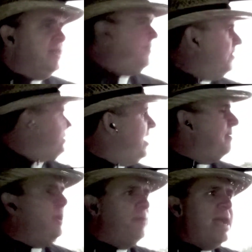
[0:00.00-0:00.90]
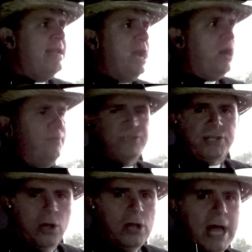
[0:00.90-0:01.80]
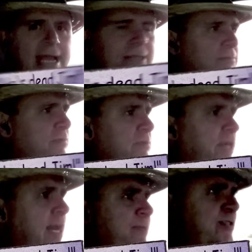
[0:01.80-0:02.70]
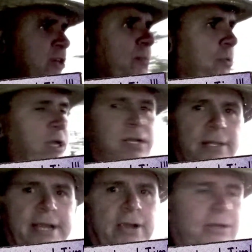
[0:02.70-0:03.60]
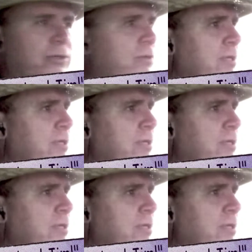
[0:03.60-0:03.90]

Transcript: if you're seeing me right now in this low light, and I'm still pretty clear and